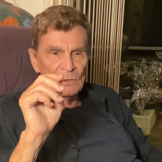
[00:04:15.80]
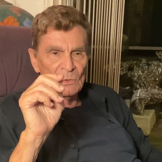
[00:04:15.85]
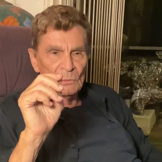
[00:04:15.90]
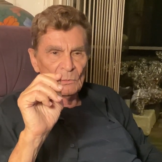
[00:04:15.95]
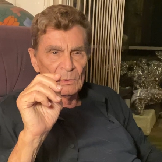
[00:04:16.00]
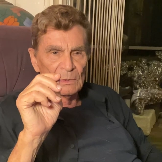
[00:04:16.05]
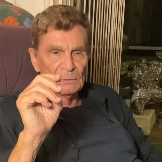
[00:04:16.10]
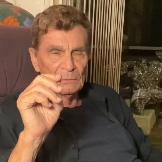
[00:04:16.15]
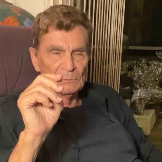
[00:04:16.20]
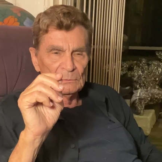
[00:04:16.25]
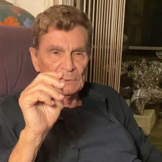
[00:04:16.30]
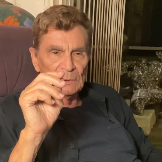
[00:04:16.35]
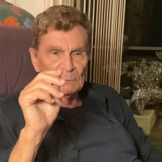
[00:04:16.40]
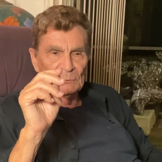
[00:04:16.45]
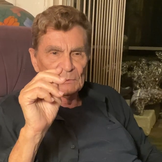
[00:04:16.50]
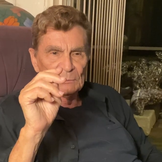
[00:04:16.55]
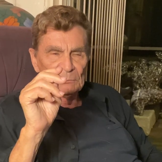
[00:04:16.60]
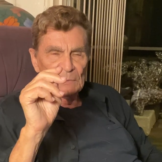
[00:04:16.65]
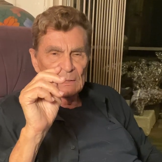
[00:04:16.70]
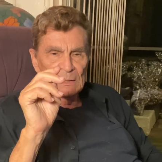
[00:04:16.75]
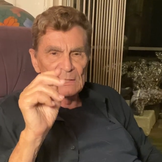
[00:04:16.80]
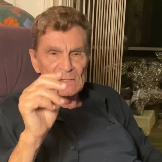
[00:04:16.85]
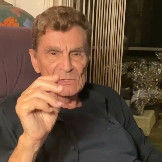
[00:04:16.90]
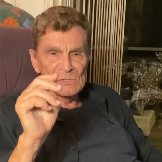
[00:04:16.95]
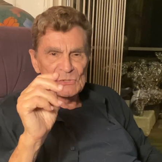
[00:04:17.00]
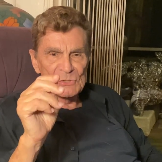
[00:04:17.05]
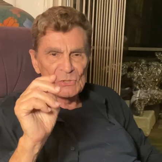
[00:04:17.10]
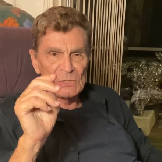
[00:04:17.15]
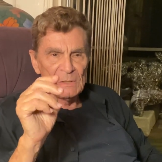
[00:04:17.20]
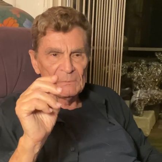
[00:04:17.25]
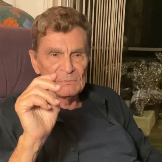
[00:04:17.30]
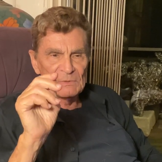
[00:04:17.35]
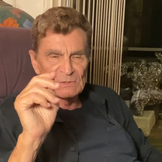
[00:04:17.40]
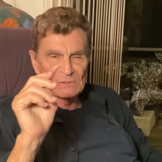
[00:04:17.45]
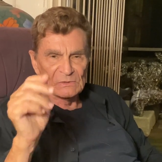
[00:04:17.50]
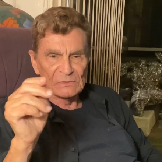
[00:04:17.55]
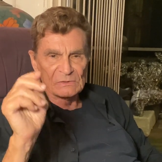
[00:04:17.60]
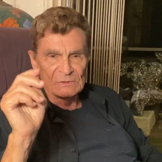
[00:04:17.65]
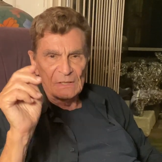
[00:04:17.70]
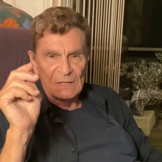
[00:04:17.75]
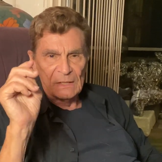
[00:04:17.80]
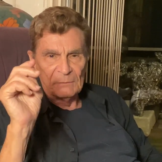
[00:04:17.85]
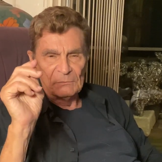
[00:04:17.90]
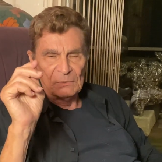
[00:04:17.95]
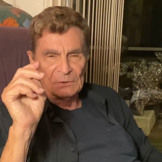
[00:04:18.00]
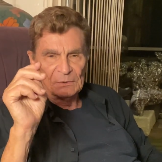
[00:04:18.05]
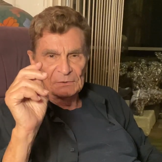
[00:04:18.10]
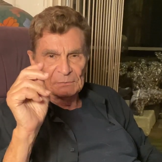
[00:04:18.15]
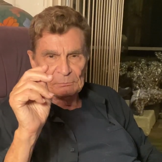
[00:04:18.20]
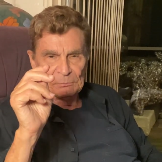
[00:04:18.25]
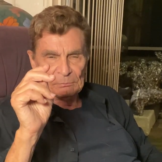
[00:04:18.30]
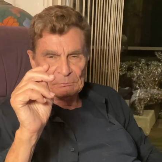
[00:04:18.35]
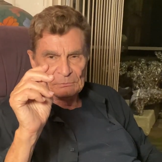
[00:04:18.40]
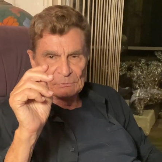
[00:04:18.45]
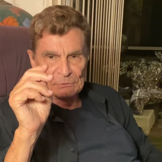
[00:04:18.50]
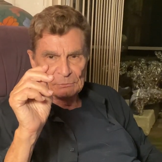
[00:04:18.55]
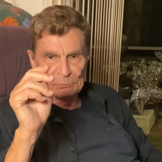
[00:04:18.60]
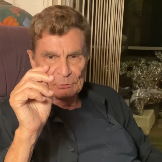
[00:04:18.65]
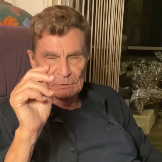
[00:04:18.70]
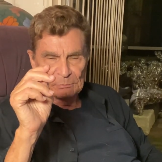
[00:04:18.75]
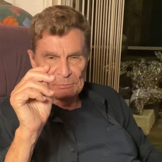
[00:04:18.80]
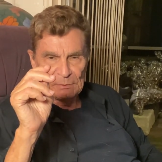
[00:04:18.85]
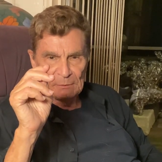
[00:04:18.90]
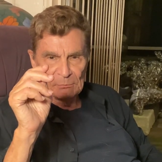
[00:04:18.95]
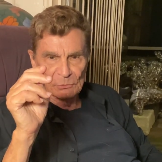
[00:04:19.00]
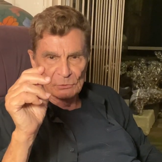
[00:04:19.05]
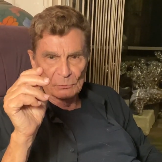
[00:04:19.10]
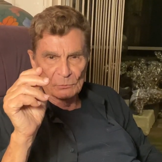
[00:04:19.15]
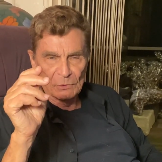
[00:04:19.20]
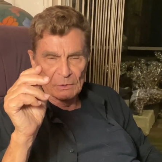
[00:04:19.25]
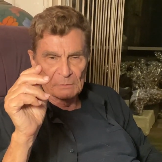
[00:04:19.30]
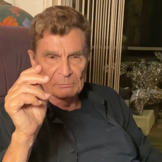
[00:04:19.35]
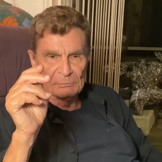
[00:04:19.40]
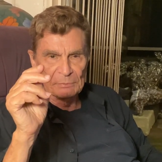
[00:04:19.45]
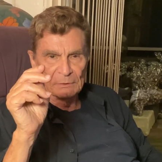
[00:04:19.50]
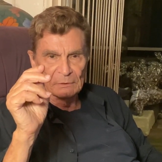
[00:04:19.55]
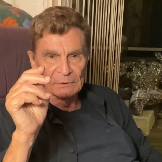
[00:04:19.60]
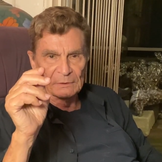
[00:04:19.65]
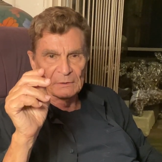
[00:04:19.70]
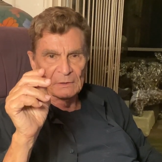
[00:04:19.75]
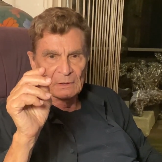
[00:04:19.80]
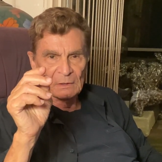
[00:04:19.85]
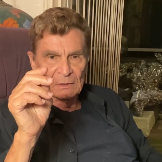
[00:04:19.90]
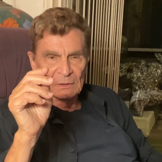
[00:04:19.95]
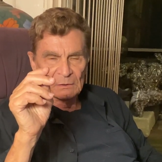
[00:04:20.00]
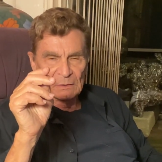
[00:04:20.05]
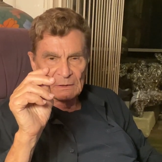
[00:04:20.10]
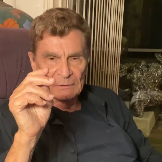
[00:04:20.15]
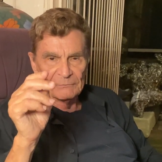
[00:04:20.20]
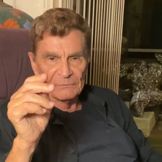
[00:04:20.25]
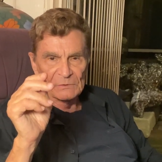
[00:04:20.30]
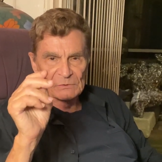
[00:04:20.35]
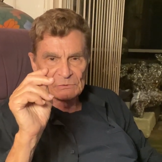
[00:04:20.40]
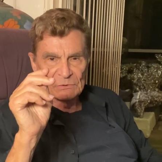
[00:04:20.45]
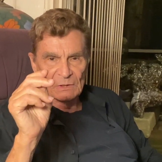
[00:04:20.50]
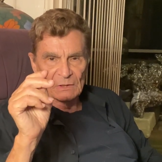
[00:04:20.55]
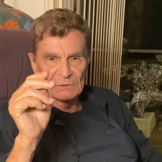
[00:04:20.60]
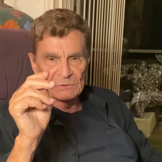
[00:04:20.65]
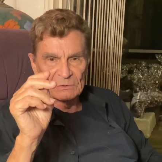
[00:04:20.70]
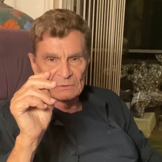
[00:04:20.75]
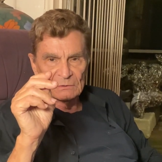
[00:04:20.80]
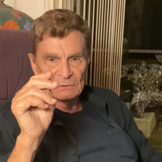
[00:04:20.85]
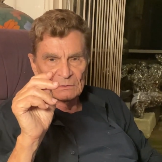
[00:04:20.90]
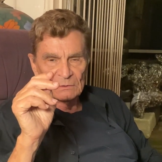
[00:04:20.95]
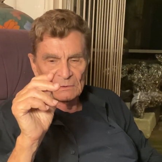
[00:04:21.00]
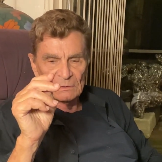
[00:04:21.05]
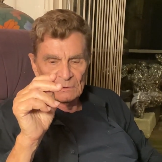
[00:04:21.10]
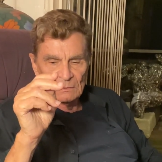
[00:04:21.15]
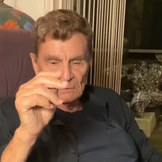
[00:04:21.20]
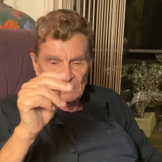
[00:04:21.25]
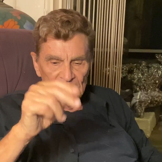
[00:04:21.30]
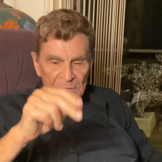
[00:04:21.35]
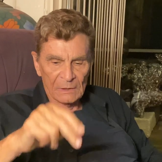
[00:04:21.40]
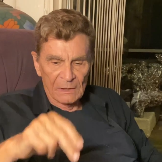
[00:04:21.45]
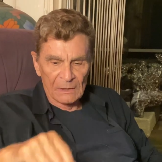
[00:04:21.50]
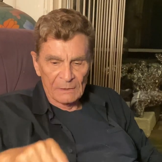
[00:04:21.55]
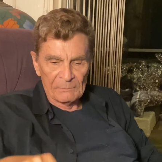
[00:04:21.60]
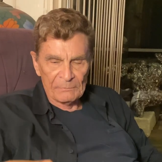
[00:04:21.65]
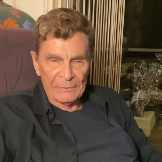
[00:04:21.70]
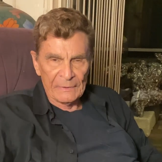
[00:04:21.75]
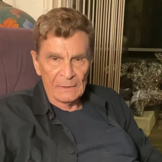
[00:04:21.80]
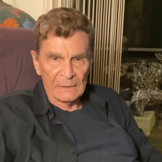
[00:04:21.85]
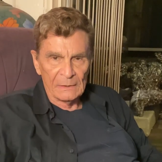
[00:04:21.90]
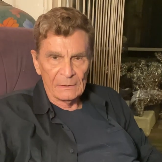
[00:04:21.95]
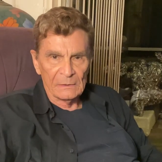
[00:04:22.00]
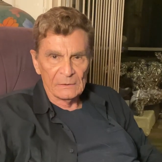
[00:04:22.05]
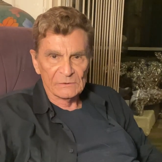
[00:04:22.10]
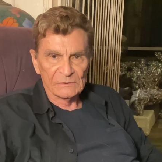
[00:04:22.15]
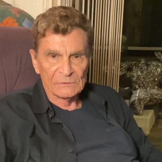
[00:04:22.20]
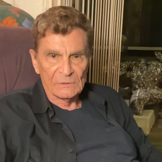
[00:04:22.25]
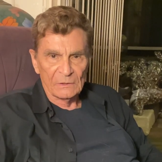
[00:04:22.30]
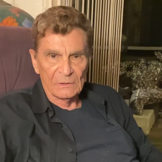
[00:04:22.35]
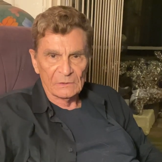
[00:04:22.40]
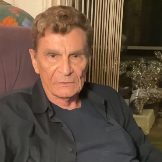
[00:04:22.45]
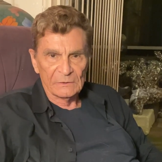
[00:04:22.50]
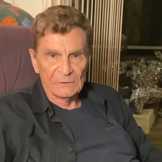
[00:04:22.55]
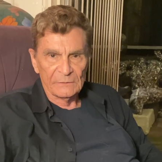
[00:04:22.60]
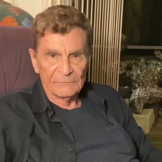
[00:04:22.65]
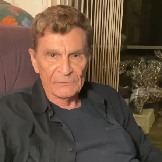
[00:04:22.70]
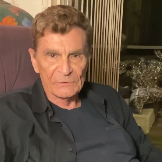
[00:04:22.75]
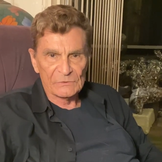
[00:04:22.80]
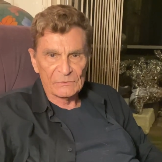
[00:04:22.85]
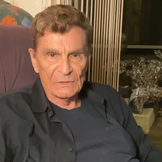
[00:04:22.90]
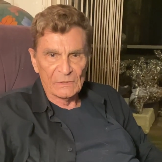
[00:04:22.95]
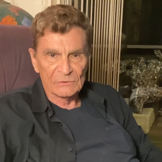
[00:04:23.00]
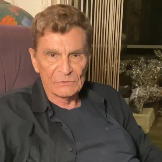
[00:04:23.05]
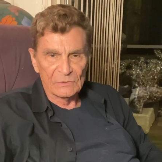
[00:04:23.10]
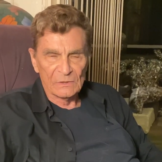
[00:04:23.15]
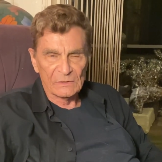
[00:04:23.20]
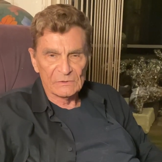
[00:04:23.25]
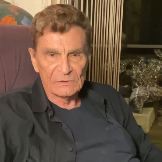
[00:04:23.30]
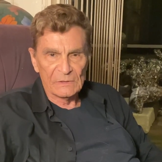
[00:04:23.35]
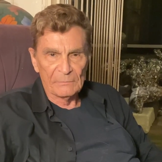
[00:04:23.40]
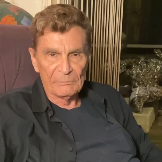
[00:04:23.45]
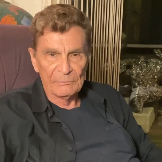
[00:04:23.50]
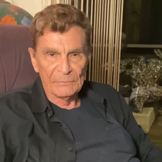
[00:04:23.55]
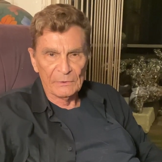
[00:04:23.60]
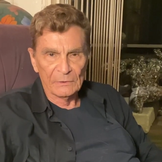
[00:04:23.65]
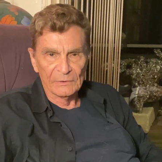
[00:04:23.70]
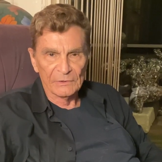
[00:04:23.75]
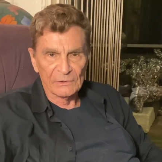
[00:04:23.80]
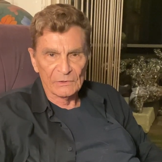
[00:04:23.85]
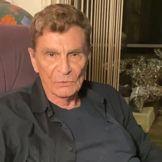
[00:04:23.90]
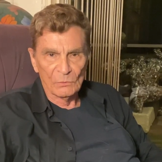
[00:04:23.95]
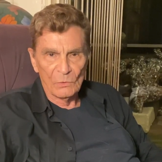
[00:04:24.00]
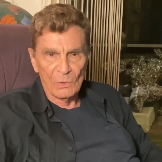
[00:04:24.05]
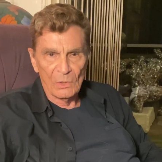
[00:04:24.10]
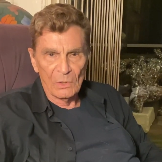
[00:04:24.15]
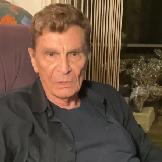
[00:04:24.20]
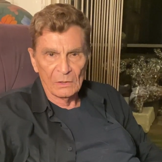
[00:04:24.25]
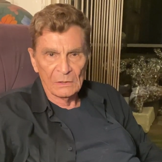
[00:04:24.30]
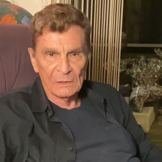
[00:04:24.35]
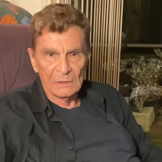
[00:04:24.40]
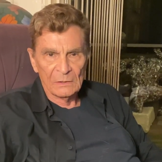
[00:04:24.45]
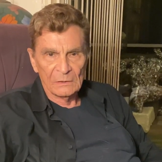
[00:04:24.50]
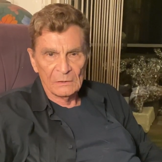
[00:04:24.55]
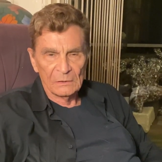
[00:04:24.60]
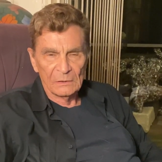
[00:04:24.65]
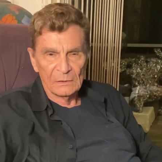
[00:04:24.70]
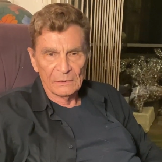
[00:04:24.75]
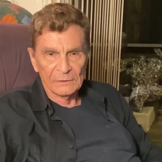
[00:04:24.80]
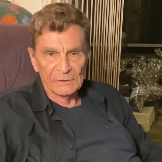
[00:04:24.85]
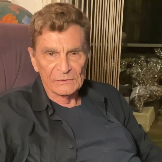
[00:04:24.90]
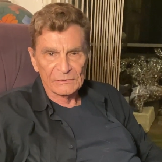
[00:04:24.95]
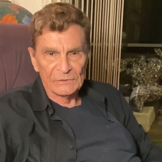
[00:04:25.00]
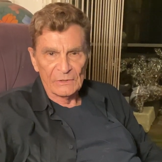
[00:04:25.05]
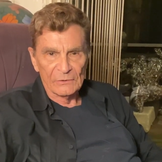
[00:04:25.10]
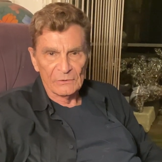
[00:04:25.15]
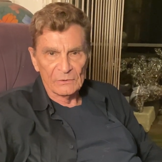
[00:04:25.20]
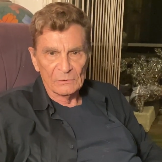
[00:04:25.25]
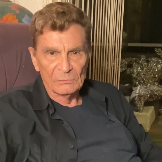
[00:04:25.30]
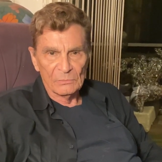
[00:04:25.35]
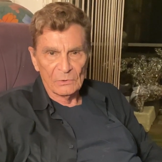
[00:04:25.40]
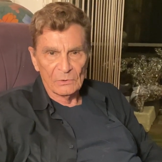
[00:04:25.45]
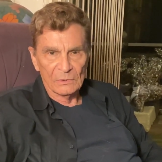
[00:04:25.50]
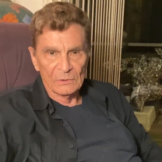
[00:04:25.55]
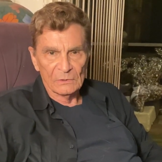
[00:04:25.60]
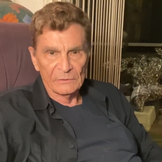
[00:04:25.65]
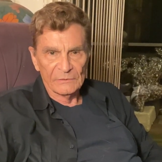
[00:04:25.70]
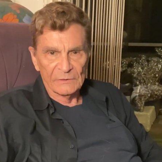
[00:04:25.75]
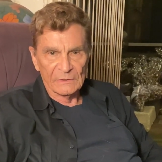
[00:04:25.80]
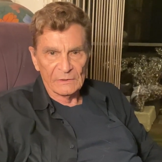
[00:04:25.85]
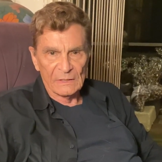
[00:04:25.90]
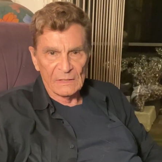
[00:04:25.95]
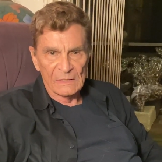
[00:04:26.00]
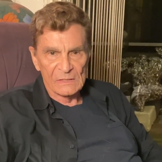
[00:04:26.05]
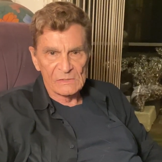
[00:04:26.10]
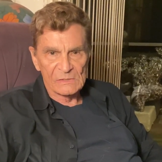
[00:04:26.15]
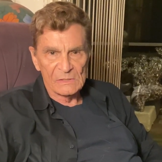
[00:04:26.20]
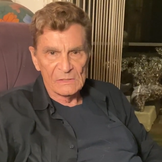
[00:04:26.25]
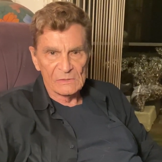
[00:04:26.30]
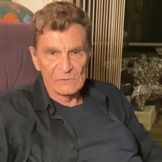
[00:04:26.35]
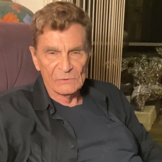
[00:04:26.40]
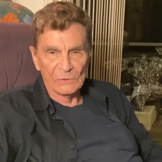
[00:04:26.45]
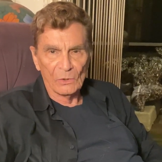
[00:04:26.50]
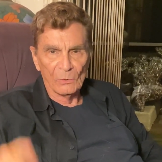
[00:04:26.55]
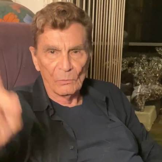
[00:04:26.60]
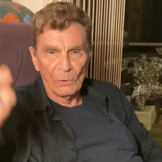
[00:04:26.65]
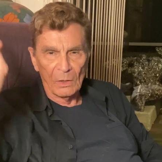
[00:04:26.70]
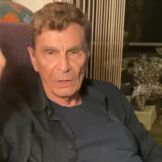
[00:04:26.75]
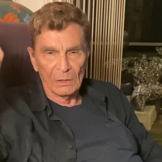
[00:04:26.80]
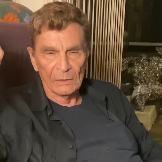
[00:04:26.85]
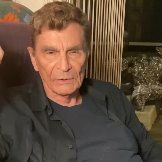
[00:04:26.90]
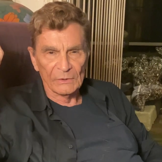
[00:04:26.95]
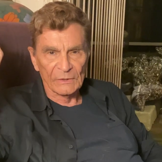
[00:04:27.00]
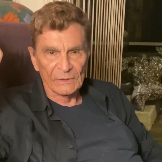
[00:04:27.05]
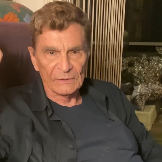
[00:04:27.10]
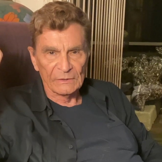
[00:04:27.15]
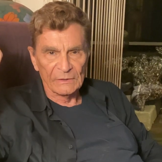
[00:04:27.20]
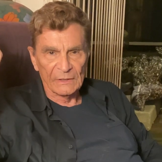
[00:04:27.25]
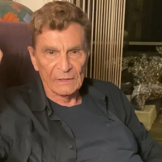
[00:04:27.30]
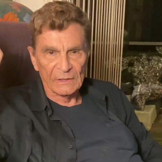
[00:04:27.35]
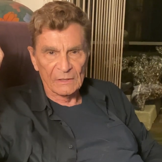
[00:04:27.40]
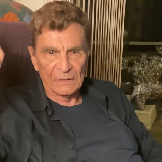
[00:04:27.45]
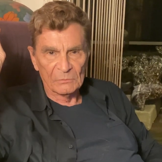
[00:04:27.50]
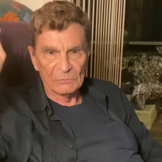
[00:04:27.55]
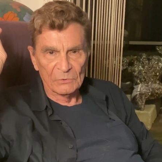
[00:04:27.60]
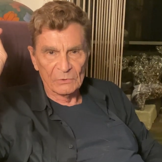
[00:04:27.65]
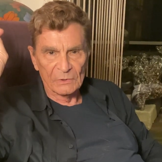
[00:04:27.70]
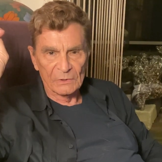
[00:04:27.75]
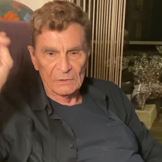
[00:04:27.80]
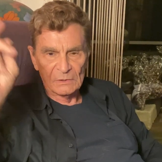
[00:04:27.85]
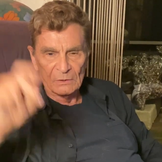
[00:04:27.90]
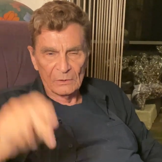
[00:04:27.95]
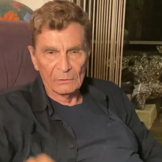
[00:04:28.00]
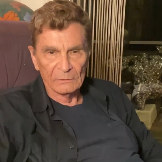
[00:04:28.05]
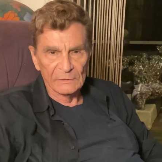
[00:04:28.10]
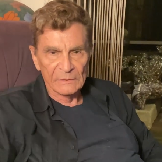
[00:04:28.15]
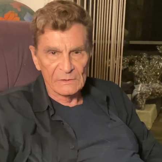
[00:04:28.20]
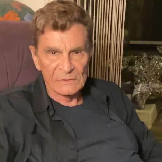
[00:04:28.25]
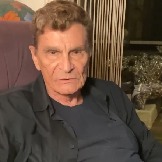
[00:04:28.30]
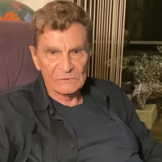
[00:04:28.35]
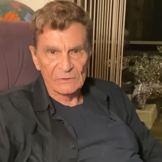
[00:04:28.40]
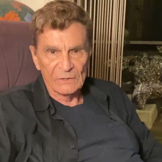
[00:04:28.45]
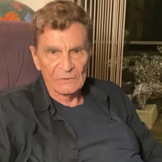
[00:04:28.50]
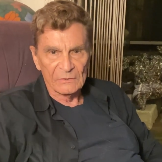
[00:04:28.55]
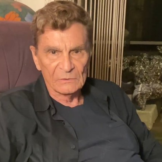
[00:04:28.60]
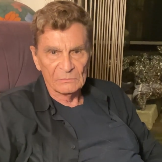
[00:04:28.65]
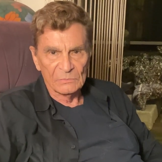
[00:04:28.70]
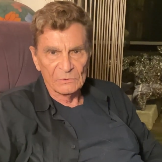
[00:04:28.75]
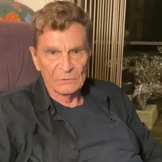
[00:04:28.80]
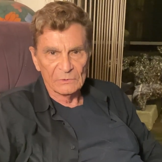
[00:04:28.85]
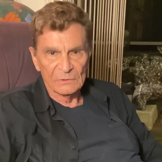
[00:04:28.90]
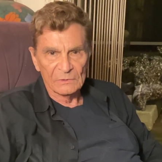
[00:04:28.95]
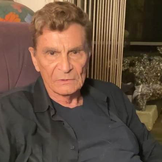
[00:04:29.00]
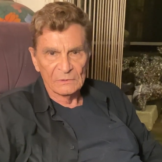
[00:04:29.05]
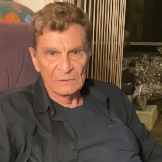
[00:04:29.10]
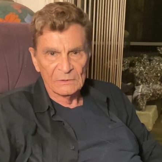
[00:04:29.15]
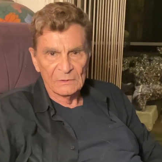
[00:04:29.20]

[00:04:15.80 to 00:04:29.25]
well, when money is cheap, this is time to put people to work building infrastructure. Not a penny has gone to infrastructure except building the wall on the southern border of the United States. No wall on the Canadian border, only the southern border.